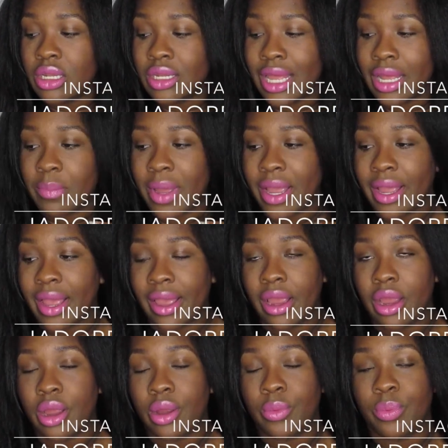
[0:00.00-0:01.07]
like my
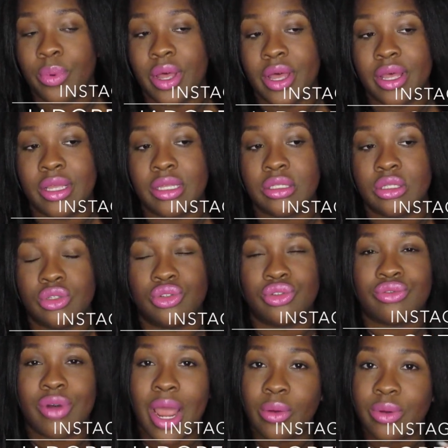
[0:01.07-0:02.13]
hair was
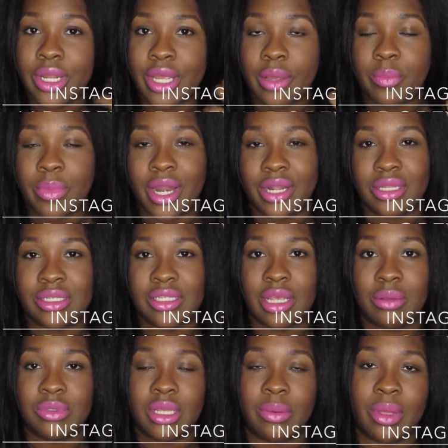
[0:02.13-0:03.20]
drowning, but at the
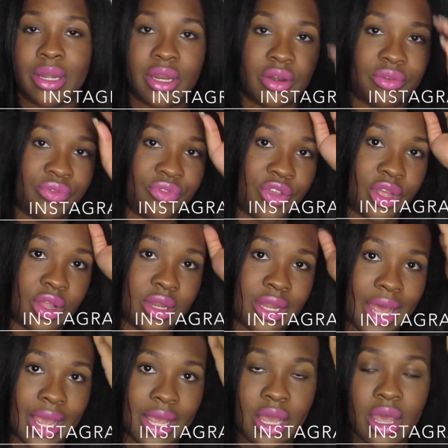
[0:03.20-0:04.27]
same time, I didn't feel
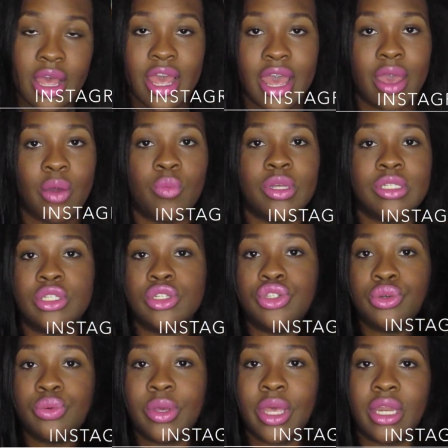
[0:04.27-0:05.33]
like it wasn't
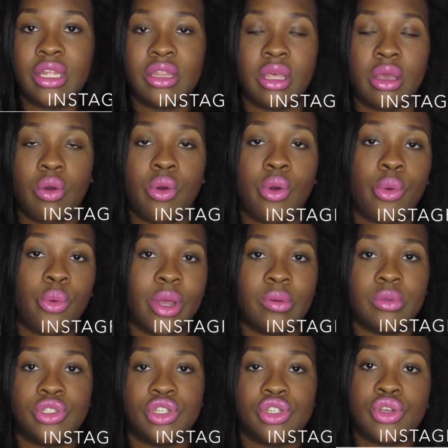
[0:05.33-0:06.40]
doing anything or it
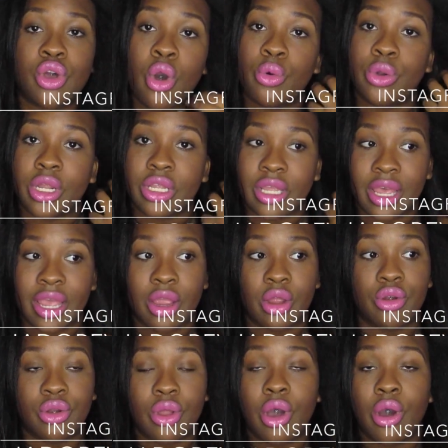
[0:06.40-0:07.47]
was just coating the hair.
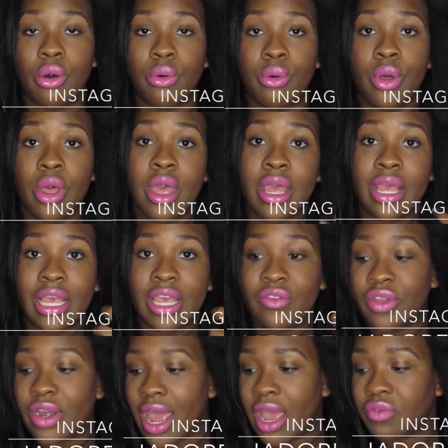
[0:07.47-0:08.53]
No.
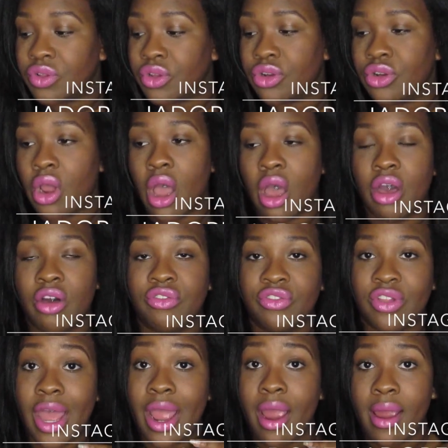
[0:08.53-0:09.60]
Even after
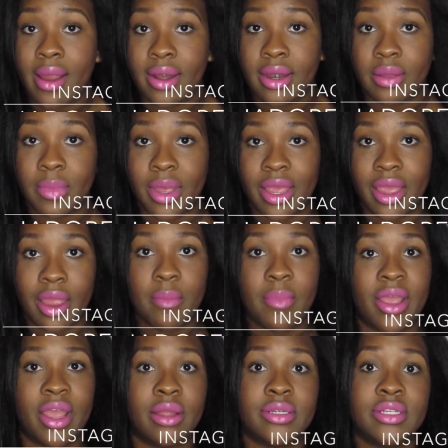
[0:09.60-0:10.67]
flat ironing my
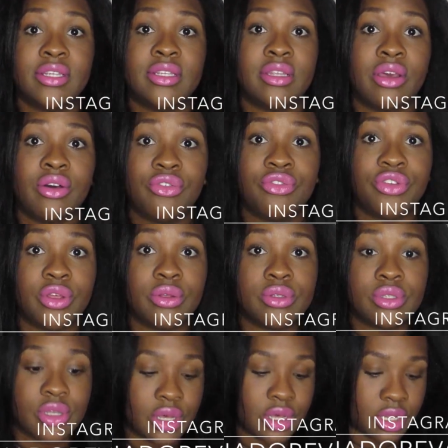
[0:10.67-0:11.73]
hair still feels
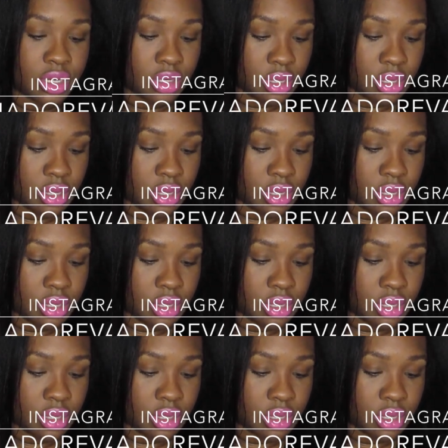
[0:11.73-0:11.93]
good.